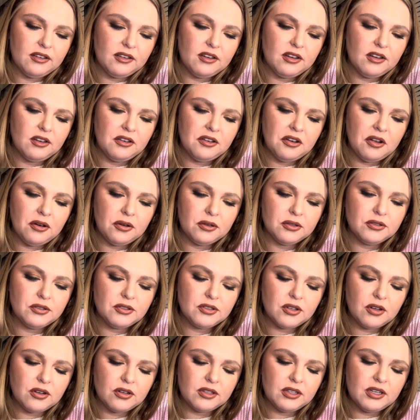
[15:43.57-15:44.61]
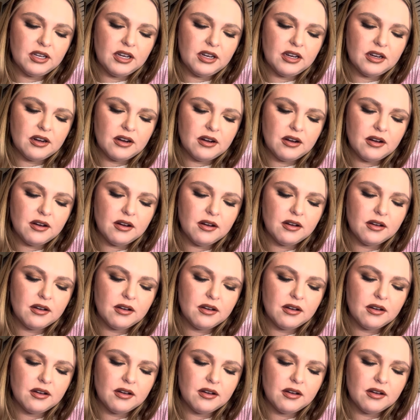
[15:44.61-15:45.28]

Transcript: the notes on here.